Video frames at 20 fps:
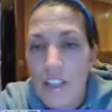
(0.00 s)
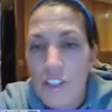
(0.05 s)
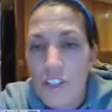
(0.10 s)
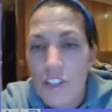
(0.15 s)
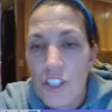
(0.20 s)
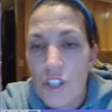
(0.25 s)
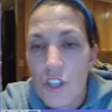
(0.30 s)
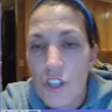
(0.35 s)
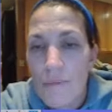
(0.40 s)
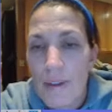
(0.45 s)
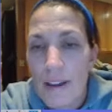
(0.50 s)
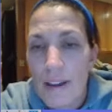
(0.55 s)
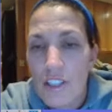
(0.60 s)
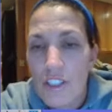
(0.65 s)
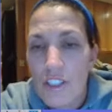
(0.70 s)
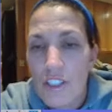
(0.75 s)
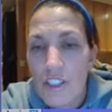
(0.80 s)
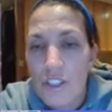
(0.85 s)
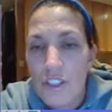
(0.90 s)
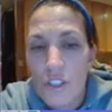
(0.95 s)
0
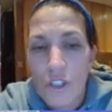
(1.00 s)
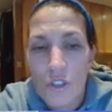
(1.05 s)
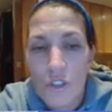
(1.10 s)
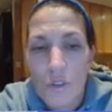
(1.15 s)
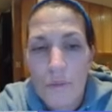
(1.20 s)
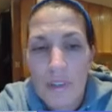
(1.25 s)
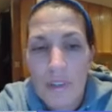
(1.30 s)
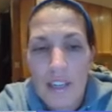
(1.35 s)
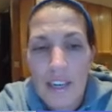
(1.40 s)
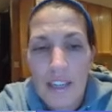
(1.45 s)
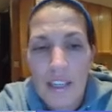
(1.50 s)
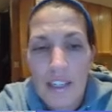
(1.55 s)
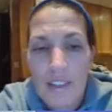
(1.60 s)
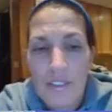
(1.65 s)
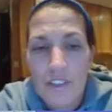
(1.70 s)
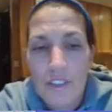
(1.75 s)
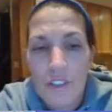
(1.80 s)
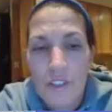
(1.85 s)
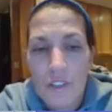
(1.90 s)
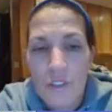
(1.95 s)
minus 2 would be
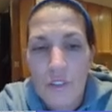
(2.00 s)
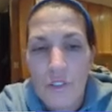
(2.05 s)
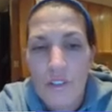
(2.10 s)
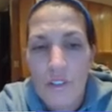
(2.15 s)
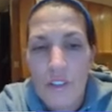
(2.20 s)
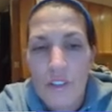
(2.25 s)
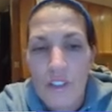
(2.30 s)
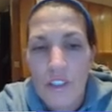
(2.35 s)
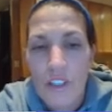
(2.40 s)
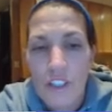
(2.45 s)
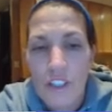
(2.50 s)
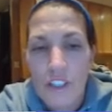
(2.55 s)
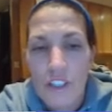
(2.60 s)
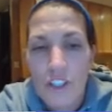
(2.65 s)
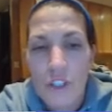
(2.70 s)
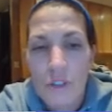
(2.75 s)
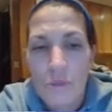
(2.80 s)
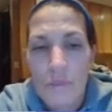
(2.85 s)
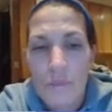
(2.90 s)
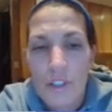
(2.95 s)
-2
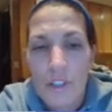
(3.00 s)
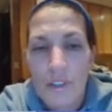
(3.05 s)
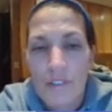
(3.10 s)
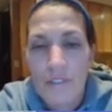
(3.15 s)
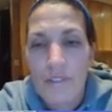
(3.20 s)
cubed.